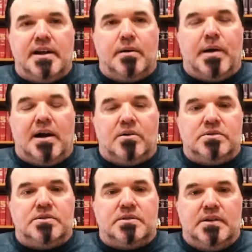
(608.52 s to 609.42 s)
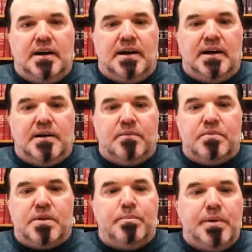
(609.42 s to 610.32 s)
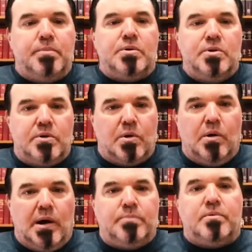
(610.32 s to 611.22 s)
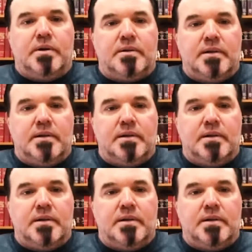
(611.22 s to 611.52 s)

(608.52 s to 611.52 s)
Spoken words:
about the people you grow up with